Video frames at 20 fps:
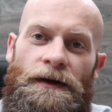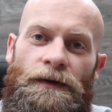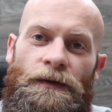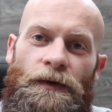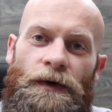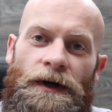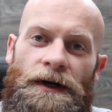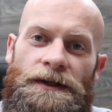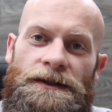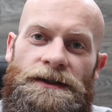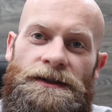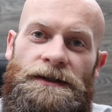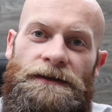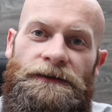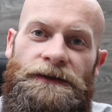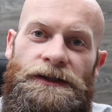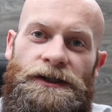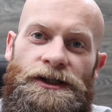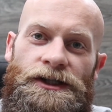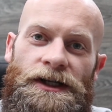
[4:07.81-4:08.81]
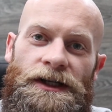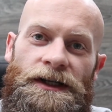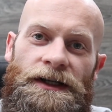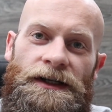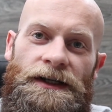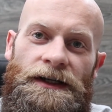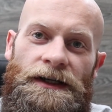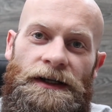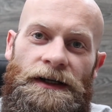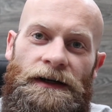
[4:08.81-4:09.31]
was the
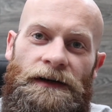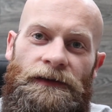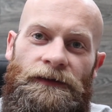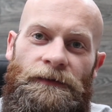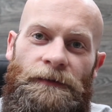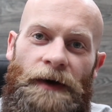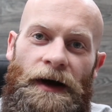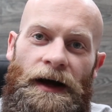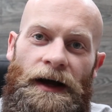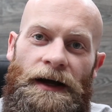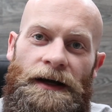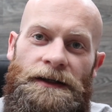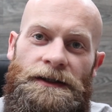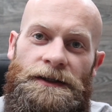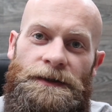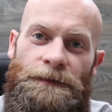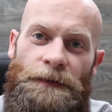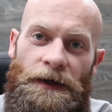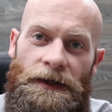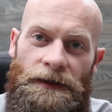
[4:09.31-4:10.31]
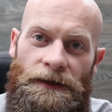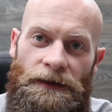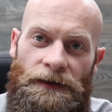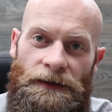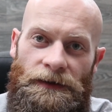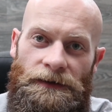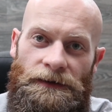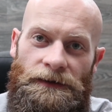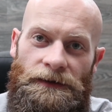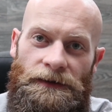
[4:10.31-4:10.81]
rigidity of my
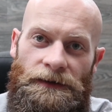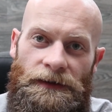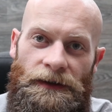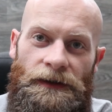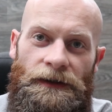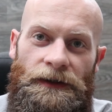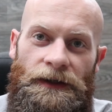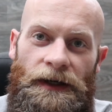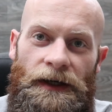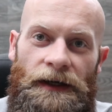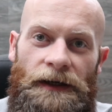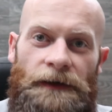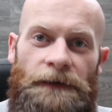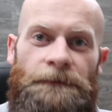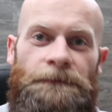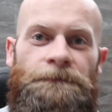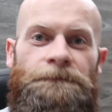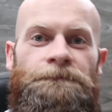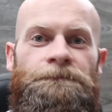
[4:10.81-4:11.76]
spindle, okay.